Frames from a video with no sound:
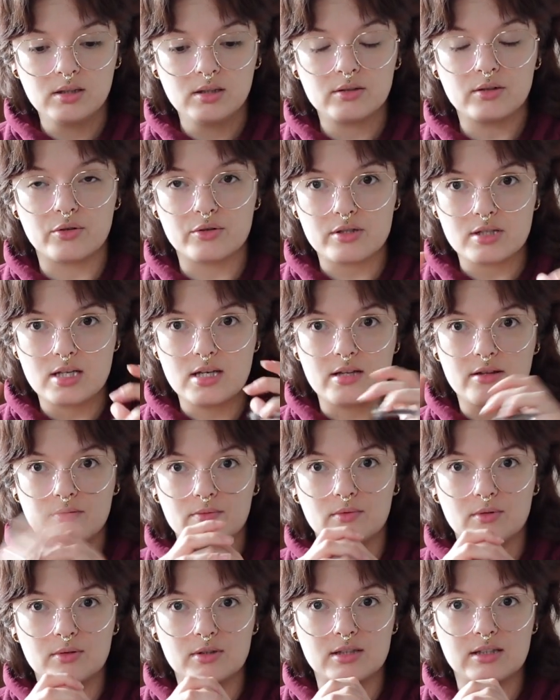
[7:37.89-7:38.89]
those teeth
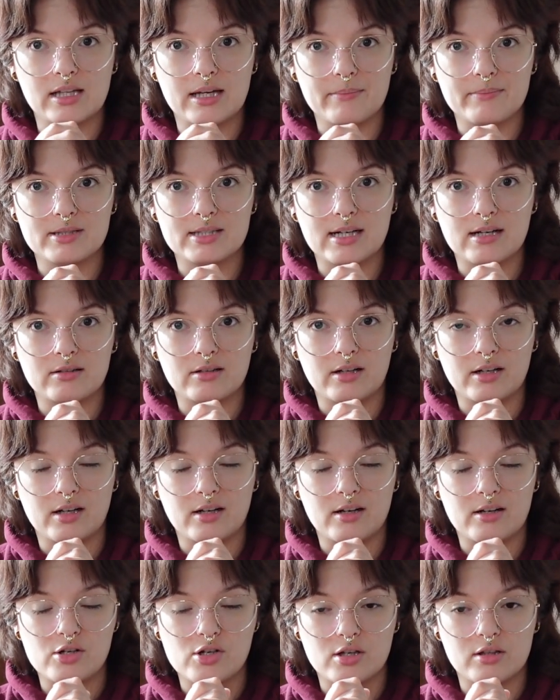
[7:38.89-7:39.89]
will clamp down on
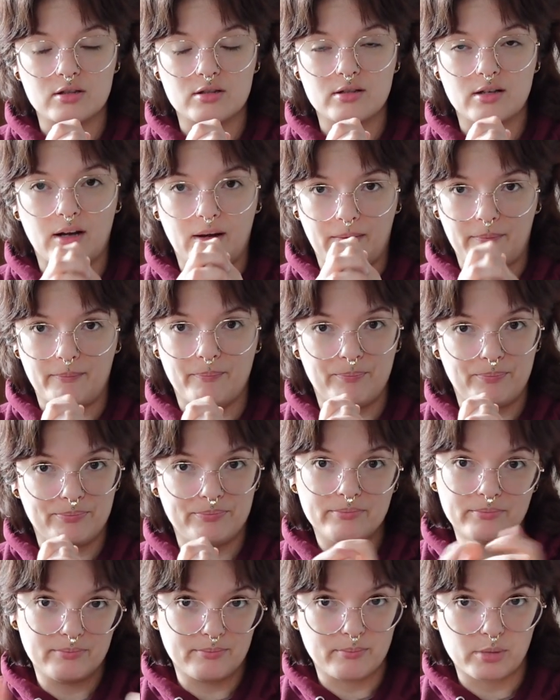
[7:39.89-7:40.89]
each other and
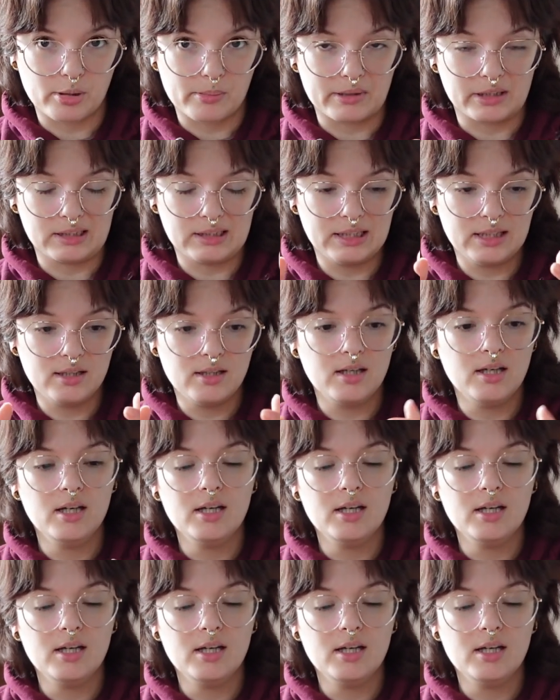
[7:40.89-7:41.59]
permanently.